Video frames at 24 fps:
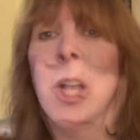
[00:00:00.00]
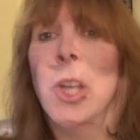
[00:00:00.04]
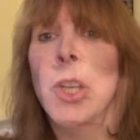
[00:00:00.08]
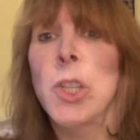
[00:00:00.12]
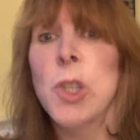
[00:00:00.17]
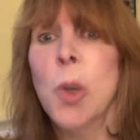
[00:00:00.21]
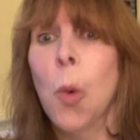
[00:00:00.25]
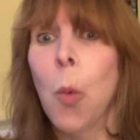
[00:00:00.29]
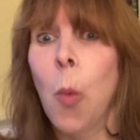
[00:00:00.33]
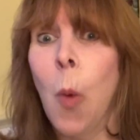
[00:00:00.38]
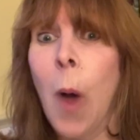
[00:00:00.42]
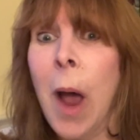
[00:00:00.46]

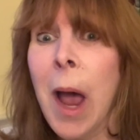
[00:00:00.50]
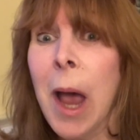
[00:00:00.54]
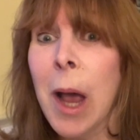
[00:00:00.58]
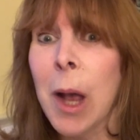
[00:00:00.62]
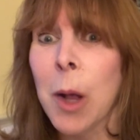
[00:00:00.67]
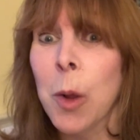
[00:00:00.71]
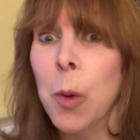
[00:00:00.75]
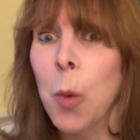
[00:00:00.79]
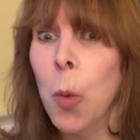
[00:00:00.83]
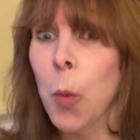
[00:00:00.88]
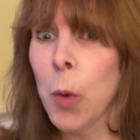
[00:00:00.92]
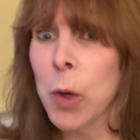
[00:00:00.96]
So
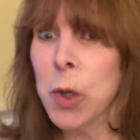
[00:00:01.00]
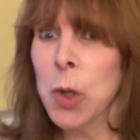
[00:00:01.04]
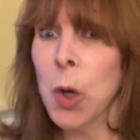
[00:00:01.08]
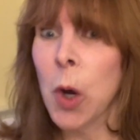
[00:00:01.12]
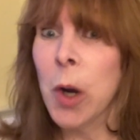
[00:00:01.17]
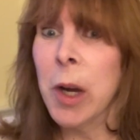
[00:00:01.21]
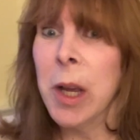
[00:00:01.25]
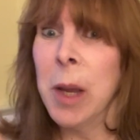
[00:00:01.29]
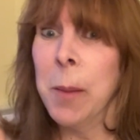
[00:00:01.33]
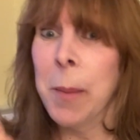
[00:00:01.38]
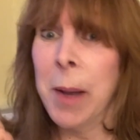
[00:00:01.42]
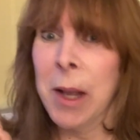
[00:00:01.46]
while we're
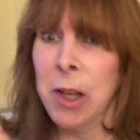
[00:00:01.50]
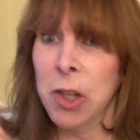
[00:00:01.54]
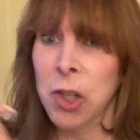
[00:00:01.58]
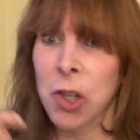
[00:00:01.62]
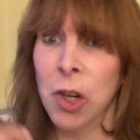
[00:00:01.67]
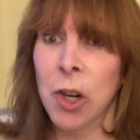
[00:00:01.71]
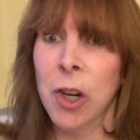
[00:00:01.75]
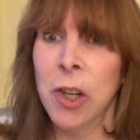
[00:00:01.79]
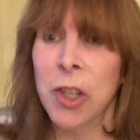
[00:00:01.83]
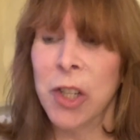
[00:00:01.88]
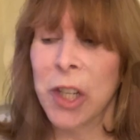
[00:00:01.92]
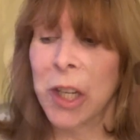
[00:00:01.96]
talking about
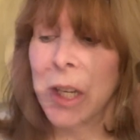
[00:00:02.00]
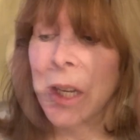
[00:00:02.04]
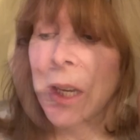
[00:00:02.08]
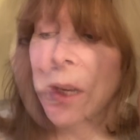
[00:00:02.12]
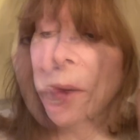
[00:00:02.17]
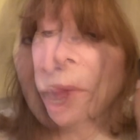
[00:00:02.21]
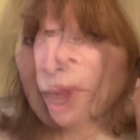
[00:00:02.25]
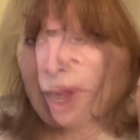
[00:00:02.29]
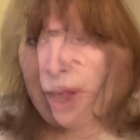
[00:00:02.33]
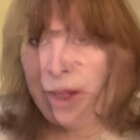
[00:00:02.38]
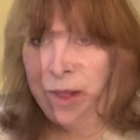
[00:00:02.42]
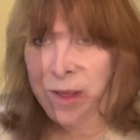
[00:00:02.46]
charging,
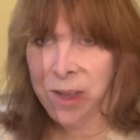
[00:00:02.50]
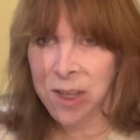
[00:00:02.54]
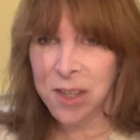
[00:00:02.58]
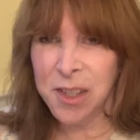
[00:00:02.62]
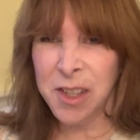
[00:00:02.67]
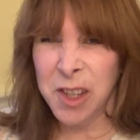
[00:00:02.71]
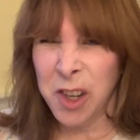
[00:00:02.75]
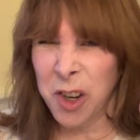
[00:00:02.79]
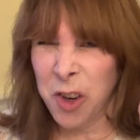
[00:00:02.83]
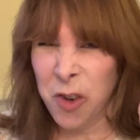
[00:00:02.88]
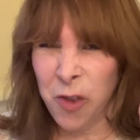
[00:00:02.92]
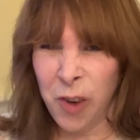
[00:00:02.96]
this is
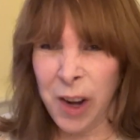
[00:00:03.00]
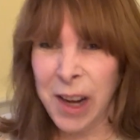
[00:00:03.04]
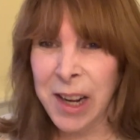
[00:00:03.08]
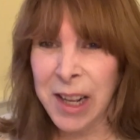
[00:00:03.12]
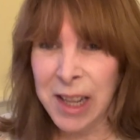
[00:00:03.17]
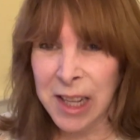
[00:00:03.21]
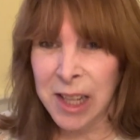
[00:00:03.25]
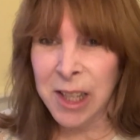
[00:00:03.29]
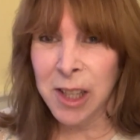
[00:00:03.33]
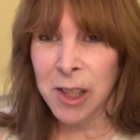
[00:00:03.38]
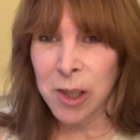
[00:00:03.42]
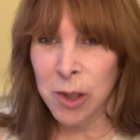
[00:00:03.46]
a great
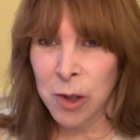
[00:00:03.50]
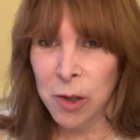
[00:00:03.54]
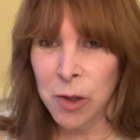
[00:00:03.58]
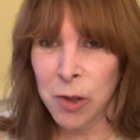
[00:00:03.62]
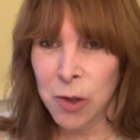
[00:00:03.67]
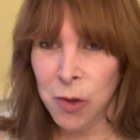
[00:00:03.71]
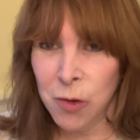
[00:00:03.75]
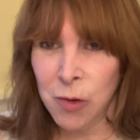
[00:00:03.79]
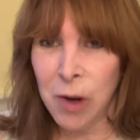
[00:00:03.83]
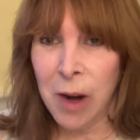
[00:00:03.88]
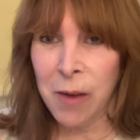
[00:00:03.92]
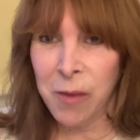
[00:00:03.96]
little
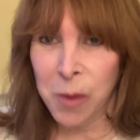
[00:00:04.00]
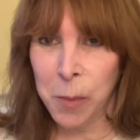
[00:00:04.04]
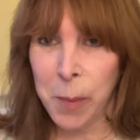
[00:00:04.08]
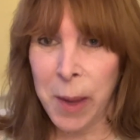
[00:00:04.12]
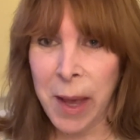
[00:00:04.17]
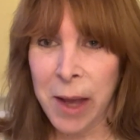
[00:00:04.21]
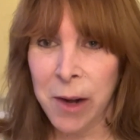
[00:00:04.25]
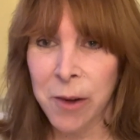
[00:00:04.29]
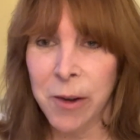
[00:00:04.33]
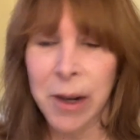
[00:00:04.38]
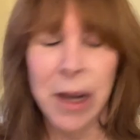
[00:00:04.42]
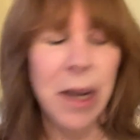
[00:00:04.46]
travel
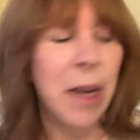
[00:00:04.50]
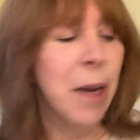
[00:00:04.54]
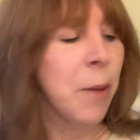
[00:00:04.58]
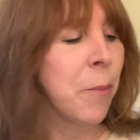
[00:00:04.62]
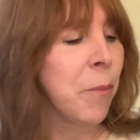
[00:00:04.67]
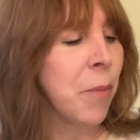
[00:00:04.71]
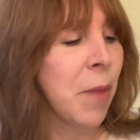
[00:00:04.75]
battery.